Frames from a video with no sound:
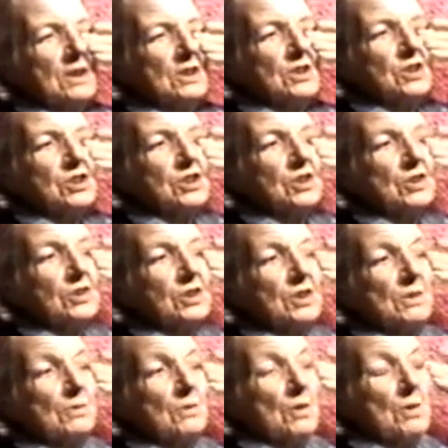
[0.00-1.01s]
guess you
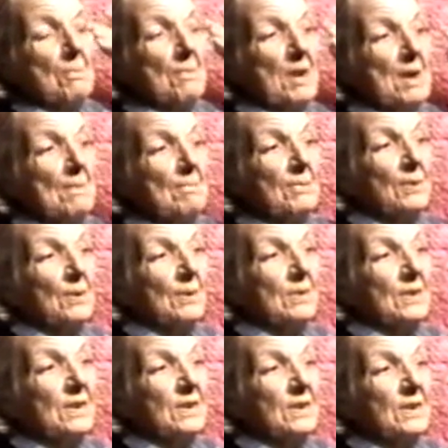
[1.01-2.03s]
can remember
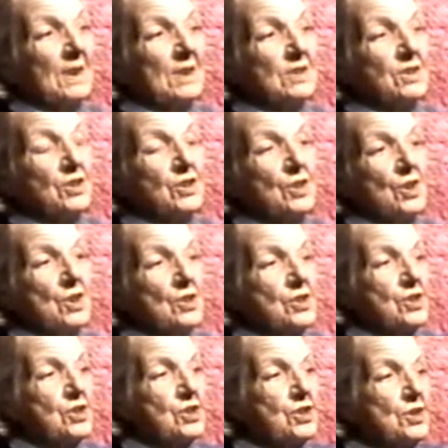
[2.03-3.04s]
that
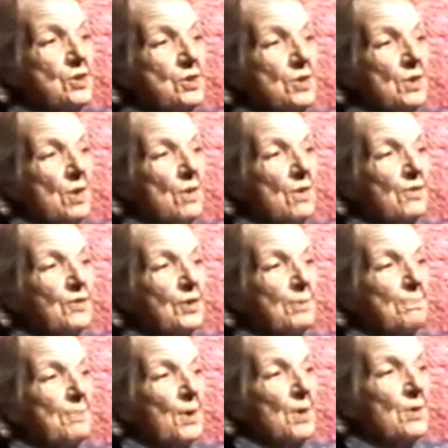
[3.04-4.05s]
church stood off
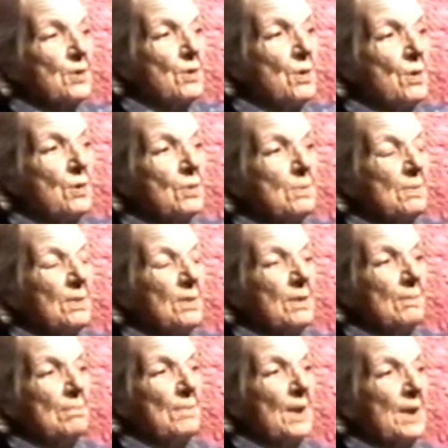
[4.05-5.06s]
up on the road
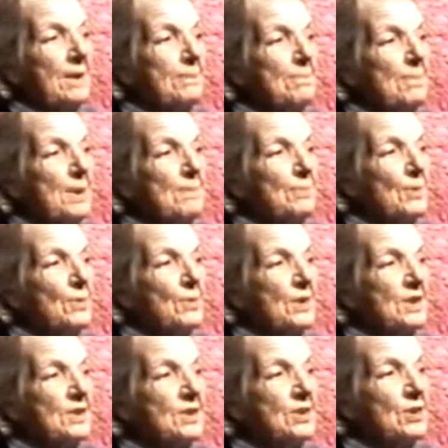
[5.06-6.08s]
black people
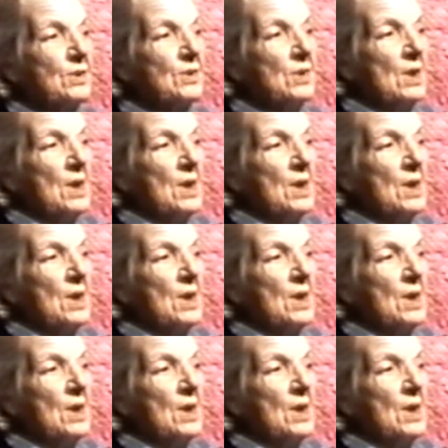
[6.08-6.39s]
went to.